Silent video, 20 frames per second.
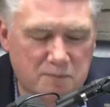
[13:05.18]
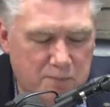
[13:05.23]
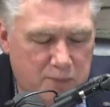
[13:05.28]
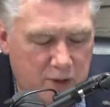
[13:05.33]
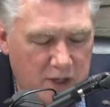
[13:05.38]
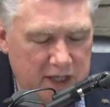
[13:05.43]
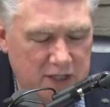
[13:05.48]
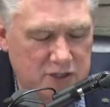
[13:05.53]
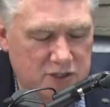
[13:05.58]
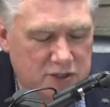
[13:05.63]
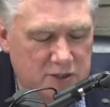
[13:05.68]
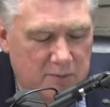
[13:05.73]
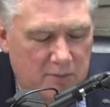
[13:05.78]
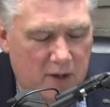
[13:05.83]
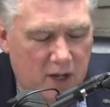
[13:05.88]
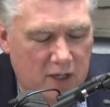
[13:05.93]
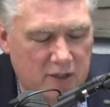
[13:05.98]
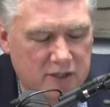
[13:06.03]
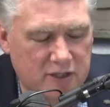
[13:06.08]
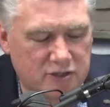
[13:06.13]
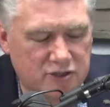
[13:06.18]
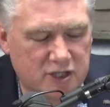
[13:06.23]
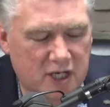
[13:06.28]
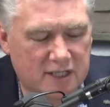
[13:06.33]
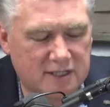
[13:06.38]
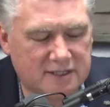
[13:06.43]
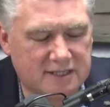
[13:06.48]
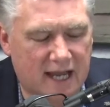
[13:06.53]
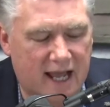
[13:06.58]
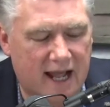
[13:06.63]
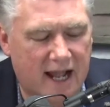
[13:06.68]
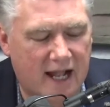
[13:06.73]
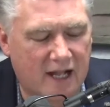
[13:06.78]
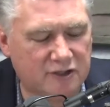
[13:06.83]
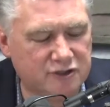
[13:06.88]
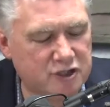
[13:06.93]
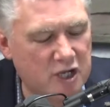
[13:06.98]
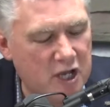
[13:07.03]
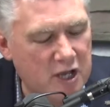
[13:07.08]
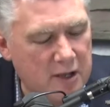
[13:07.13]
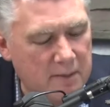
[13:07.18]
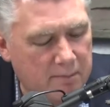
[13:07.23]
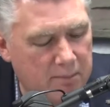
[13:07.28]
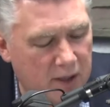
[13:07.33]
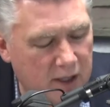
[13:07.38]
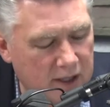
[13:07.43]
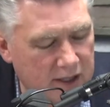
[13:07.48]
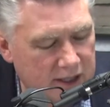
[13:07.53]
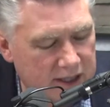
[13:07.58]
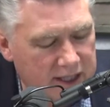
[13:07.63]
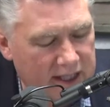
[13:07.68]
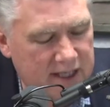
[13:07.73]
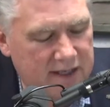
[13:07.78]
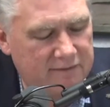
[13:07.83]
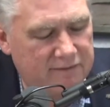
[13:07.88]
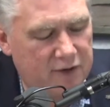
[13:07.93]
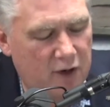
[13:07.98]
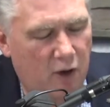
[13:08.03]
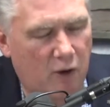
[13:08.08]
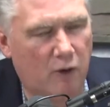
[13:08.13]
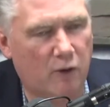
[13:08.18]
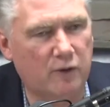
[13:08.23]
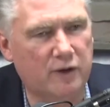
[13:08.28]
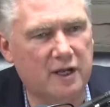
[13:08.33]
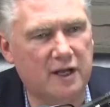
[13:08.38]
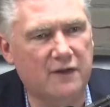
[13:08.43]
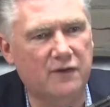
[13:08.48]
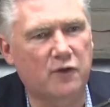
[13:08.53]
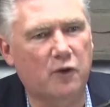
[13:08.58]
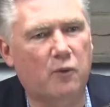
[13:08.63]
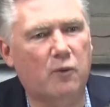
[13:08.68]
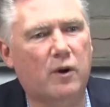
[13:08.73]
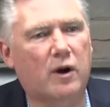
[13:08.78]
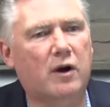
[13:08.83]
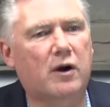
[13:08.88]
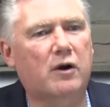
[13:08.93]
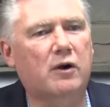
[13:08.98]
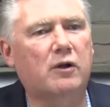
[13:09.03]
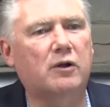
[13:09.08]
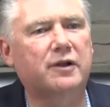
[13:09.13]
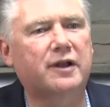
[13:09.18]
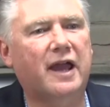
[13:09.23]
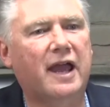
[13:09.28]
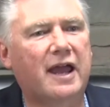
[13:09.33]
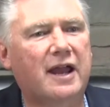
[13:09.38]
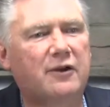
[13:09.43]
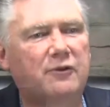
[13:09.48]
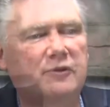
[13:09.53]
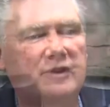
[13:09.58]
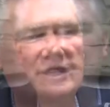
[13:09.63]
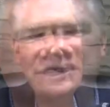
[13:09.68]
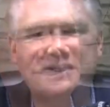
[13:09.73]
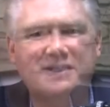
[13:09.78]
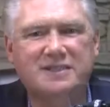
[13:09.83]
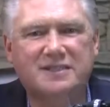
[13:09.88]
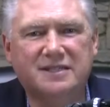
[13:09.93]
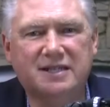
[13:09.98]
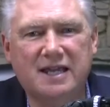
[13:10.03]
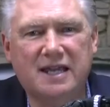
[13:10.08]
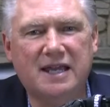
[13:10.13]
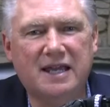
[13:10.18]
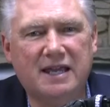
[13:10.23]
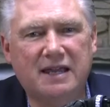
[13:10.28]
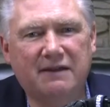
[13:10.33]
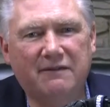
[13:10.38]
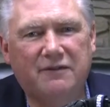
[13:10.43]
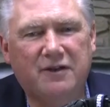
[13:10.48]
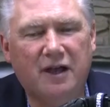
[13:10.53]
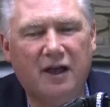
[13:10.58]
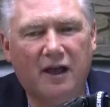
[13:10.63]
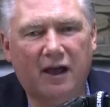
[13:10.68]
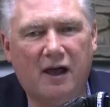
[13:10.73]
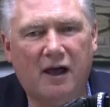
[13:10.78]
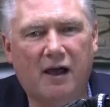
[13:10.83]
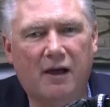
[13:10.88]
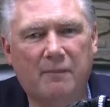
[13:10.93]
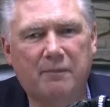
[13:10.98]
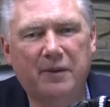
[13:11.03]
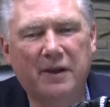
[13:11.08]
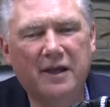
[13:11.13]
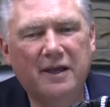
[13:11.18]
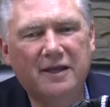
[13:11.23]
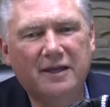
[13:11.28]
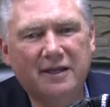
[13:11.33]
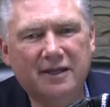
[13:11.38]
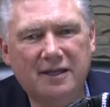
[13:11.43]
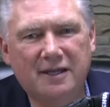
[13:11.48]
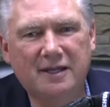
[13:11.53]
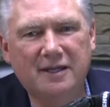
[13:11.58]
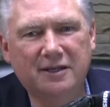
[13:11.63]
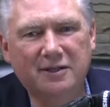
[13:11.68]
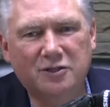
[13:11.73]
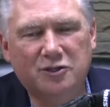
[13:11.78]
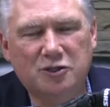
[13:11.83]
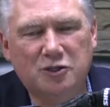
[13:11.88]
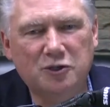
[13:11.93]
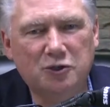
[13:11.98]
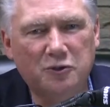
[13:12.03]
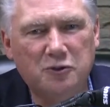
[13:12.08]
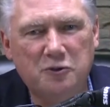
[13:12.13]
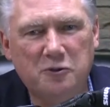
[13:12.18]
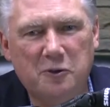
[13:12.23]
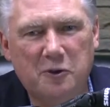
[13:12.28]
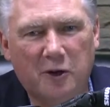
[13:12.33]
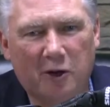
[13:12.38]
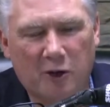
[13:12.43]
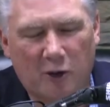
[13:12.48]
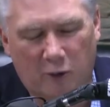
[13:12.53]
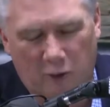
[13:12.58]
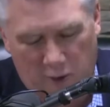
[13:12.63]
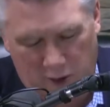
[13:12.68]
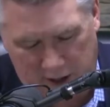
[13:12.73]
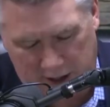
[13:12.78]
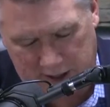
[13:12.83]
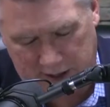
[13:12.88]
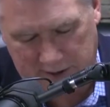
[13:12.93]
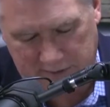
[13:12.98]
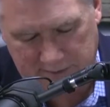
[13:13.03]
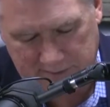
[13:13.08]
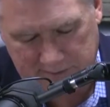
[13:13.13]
preached among the Gentiles, believed on in the world, and received up into glory.